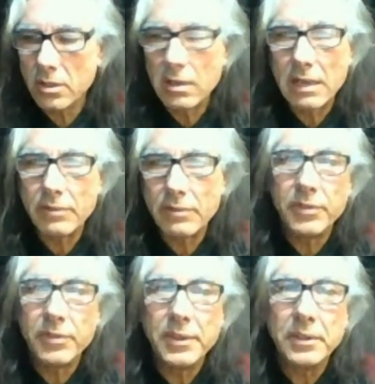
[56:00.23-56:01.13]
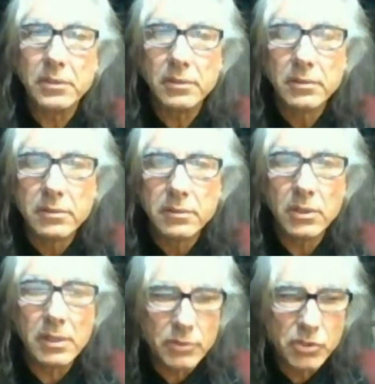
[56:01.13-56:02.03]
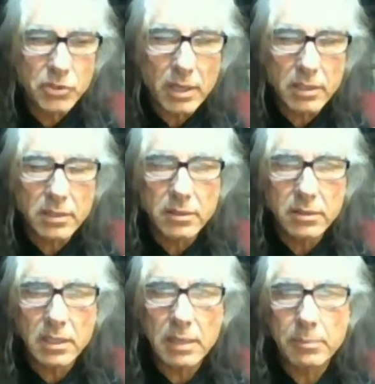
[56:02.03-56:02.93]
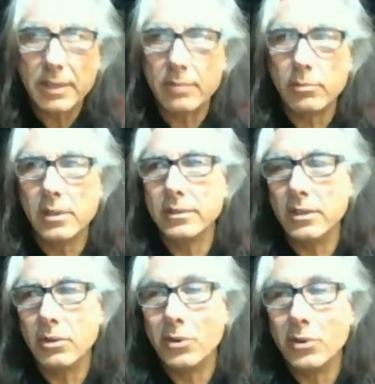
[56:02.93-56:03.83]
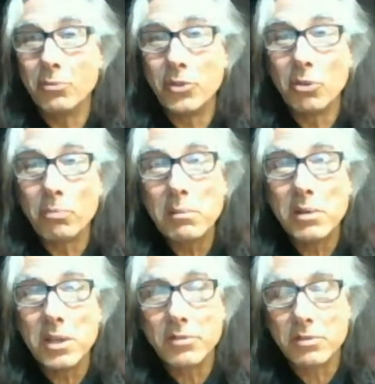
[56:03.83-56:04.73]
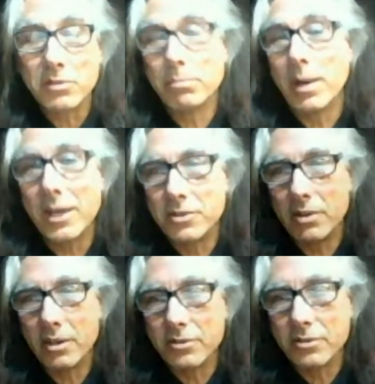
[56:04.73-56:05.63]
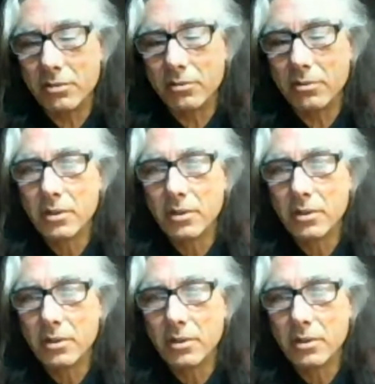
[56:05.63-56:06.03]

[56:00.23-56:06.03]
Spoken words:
don't have a vehicle, you don't have a truck." And I'm like, "Well, you don't pay me enough to buy a truck, so